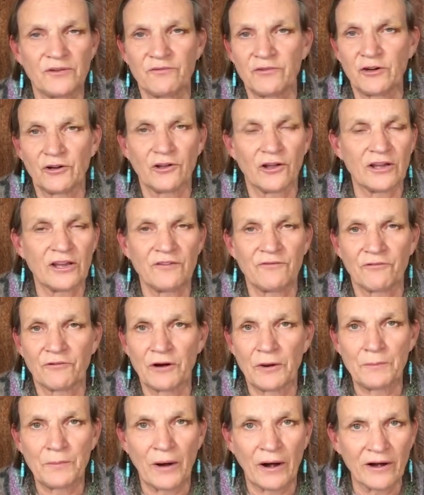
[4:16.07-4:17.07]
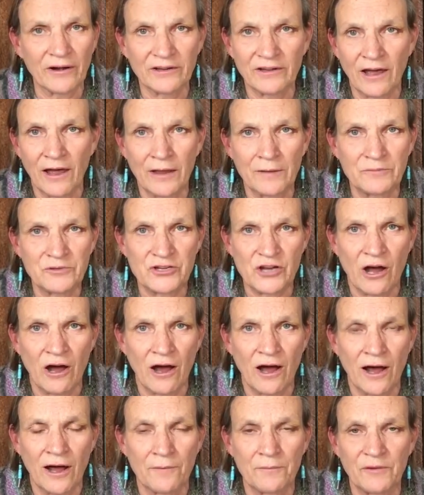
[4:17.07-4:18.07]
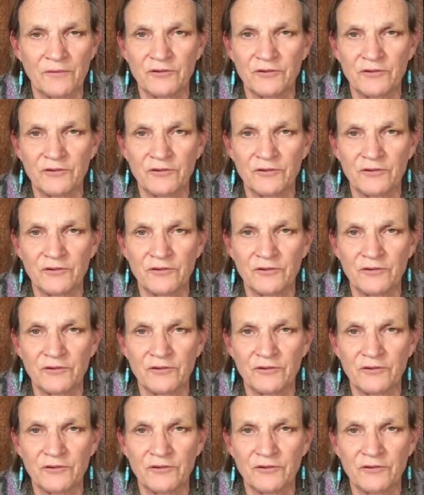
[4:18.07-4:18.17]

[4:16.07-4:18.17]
if you're looking for a part-time job,